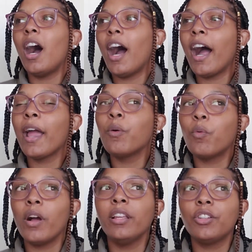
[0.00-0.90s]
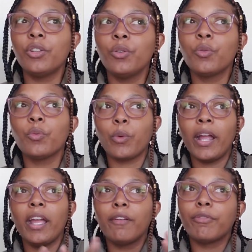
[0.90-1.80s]
I want to
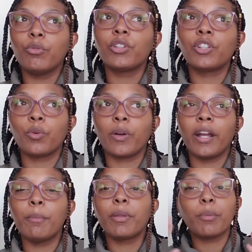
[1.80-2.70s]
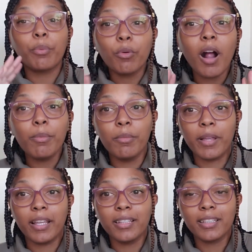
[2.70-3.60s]
write a full story, but the problem
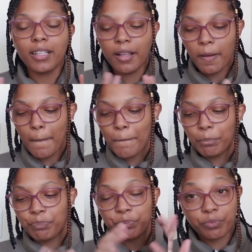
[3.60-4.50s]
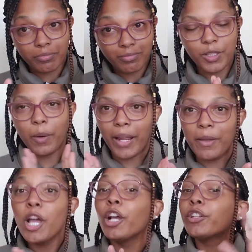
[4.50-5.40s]
is,
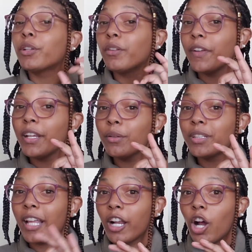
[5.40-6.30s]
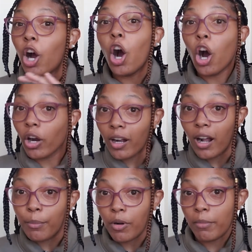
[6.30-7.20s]
okay, so the videos that are
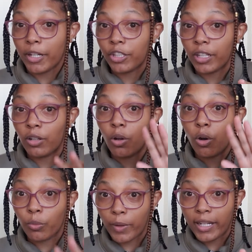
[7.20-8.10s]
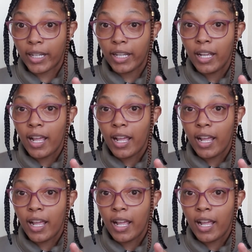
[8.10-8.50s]
up on my channel already